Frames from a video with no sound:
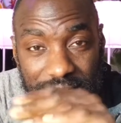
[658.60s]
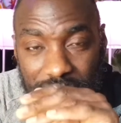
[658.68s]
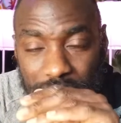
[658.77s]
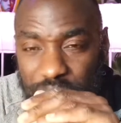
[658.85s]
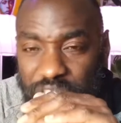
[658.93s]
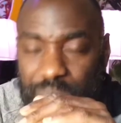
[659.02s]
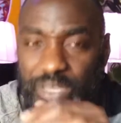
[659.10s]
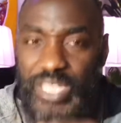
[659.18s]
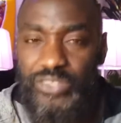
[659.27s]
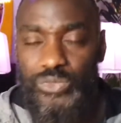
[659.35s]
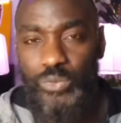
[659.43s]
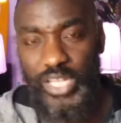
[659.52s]
which
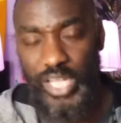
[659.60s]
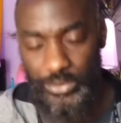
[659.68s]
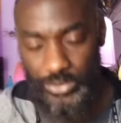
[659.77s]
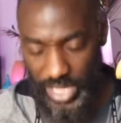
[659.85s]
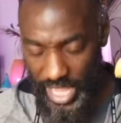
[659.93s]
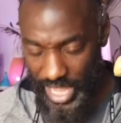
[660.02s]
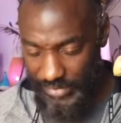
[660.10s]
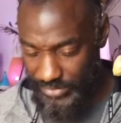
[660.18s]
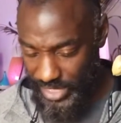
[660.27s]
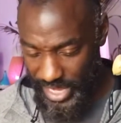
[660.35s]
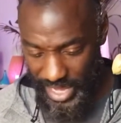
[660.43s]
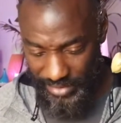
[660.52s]
means we're going to
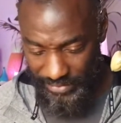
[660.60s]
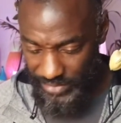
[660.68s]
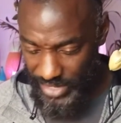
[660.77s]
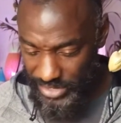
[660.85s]
have a